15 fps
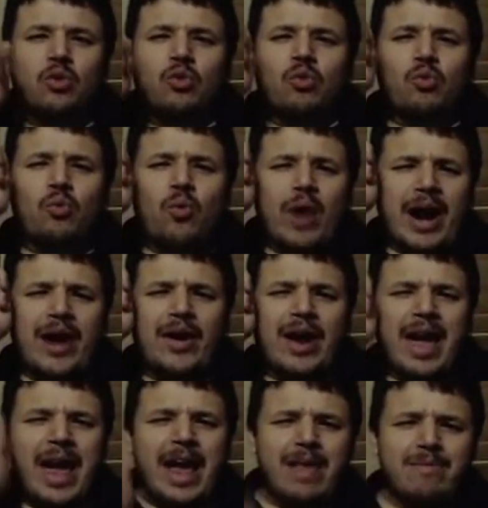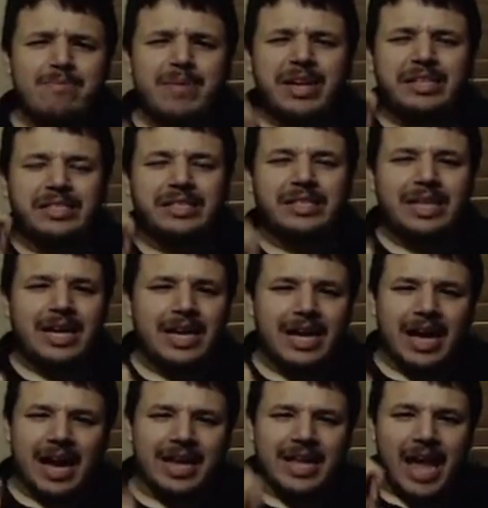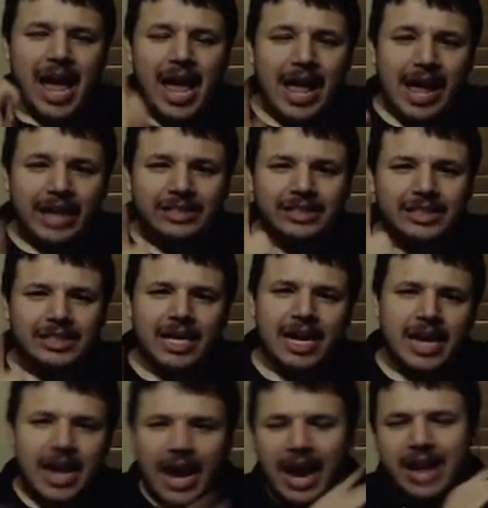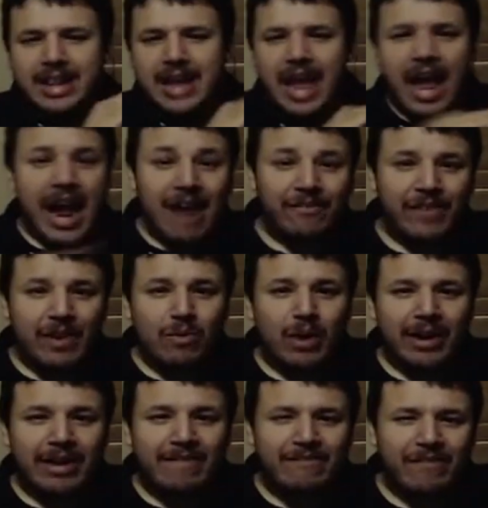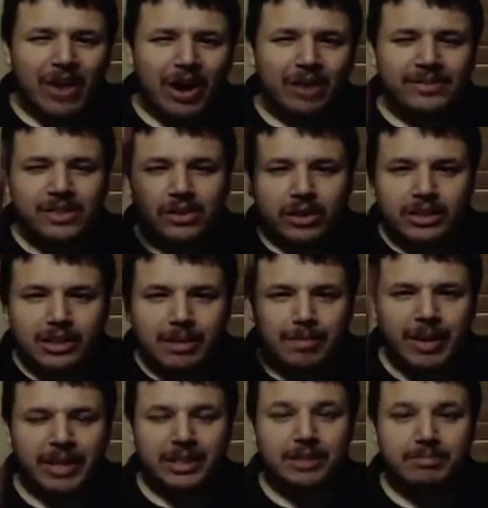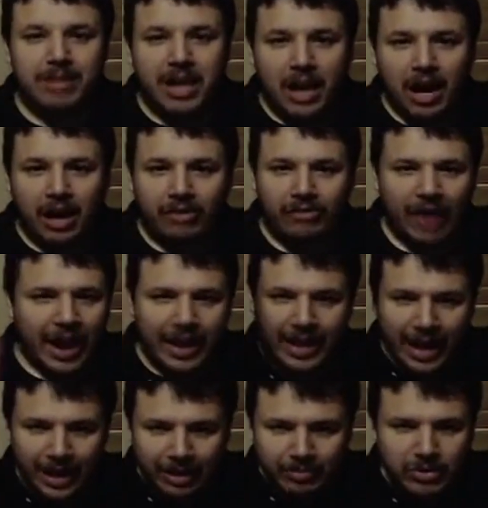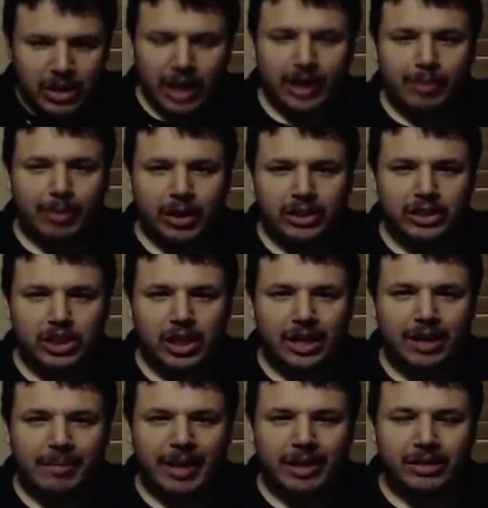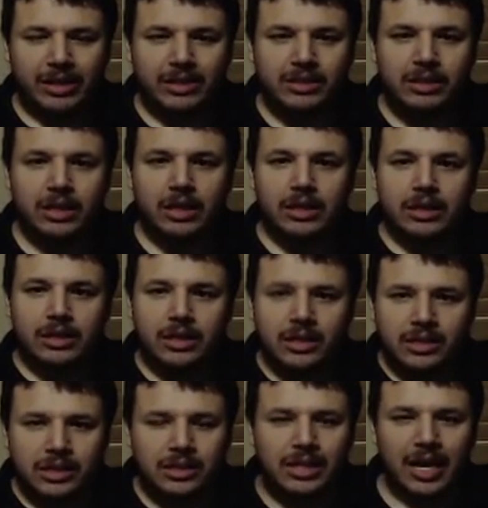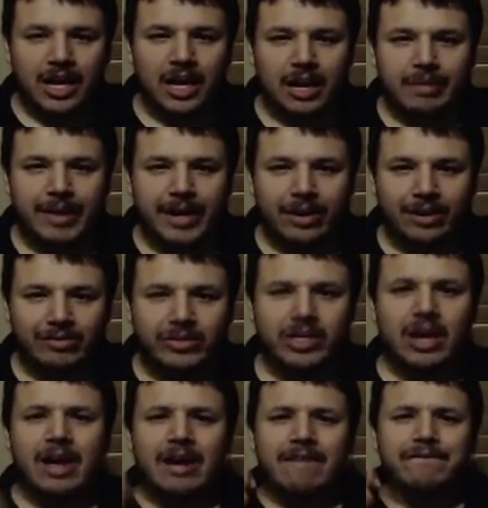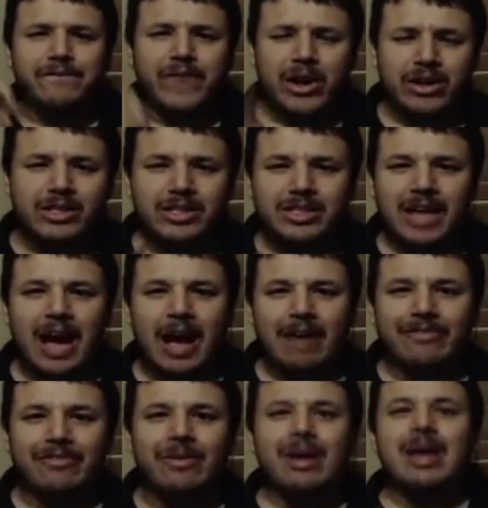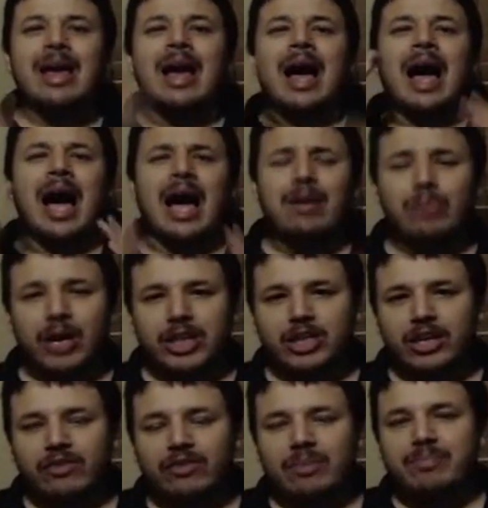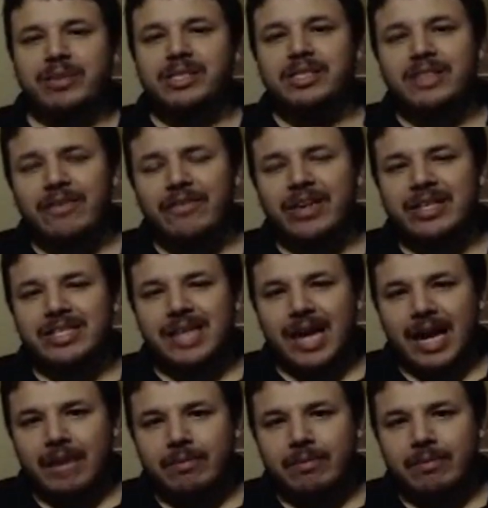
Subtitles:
where NBC and ASC and everyone involved starts to piss me off. And I am not apologetic about this. This is getting on my nerves. First off, I'm watching from Pacific time.